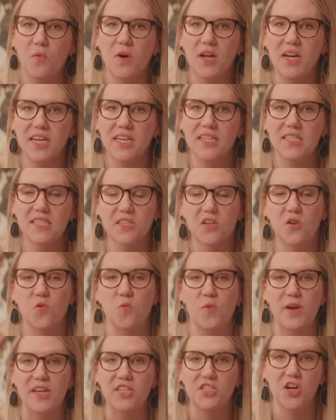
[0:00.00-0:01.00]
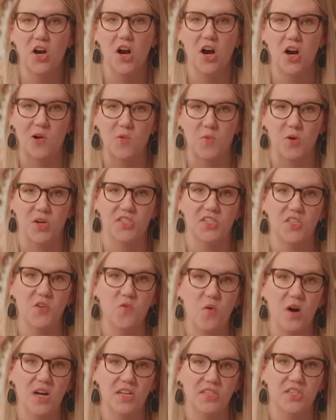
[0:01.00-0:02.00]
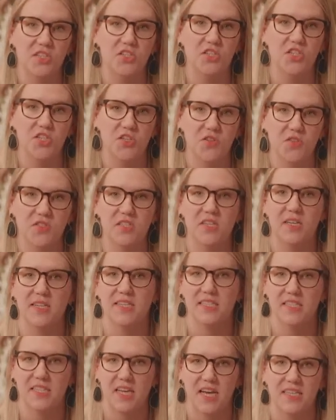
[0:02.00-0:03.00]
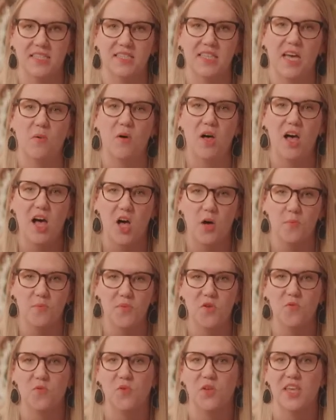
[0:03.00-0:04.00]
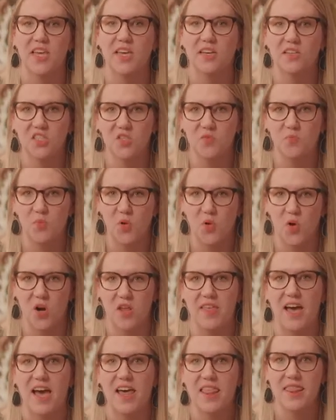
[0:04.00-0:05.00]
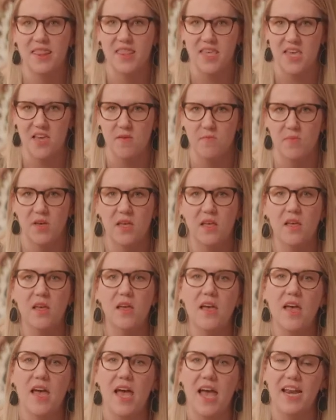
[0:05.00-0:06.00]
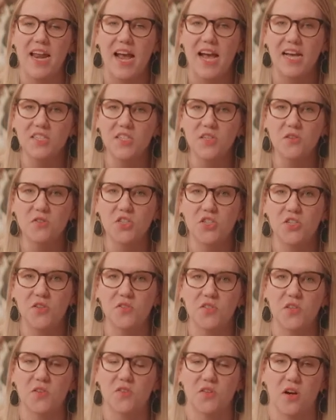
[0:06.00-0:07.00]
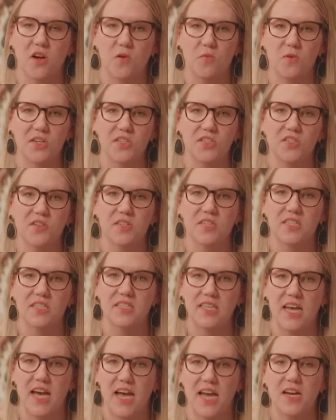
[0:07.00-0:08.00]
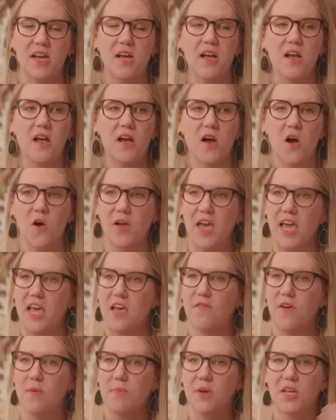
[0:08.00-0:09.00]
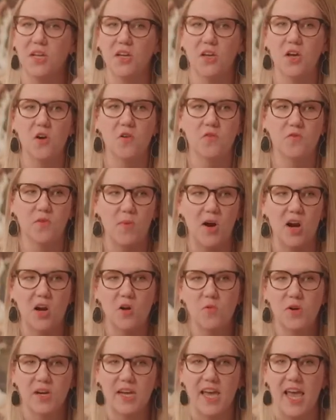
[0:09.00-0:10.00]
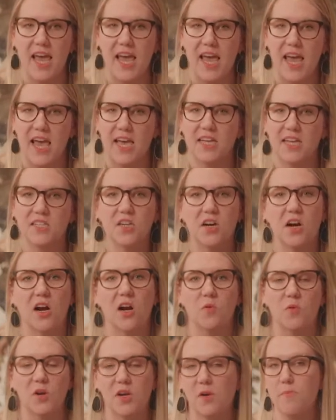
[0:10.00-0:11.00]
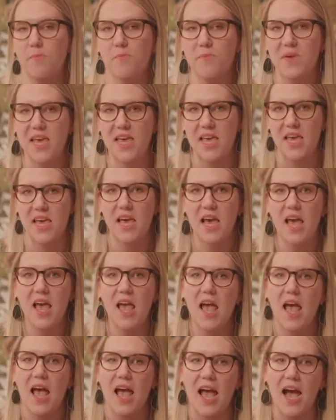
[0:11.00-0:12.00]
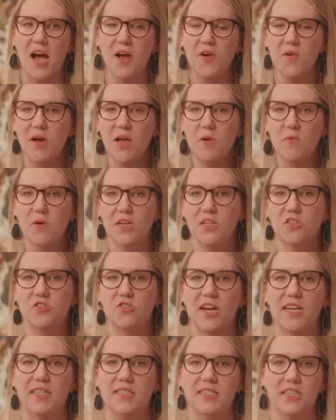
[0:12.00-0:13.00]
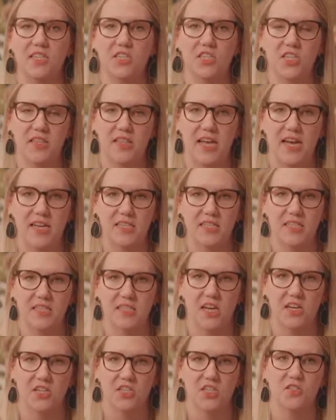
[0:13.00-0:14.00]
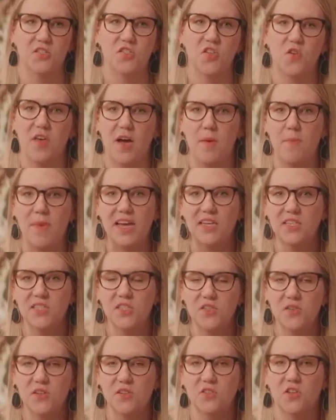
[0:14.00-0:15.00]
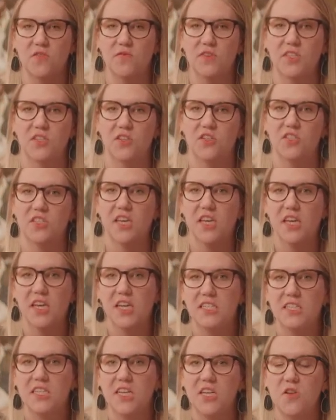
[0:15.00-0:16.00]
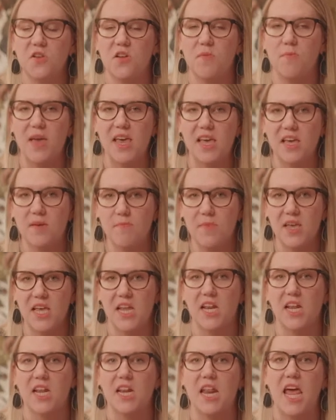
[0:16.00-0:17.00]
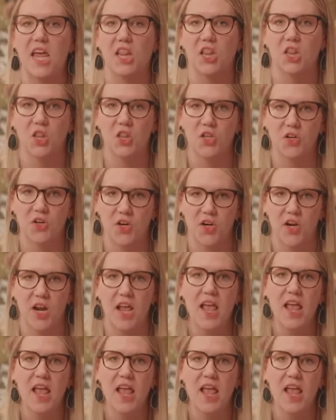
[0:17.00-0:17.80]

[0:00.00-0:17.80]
want to consider which artworks you want to choose to discuss that will help you really explore that theme. And as you choose those artworks, you'll decide, okay, if I'm going to go from artwork A to artwork B, how do I want to transition that discussion so that my students or visitors can continue to make meaning and learn